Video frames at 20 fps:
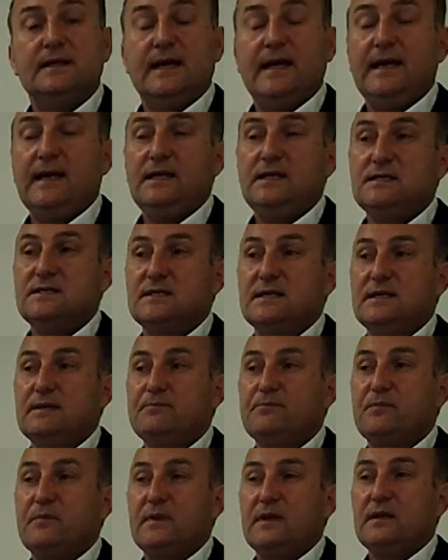And
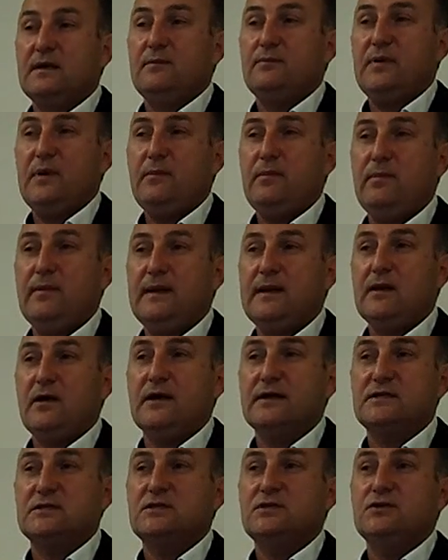I probably
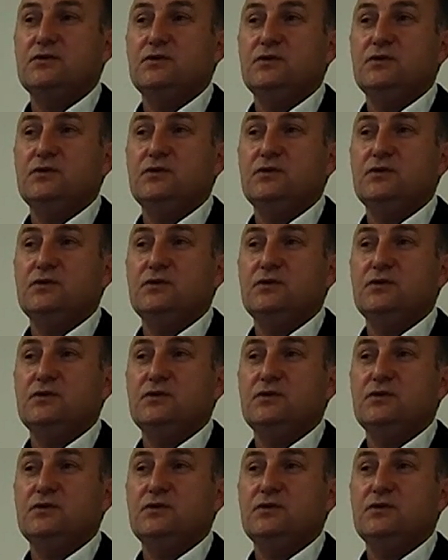like to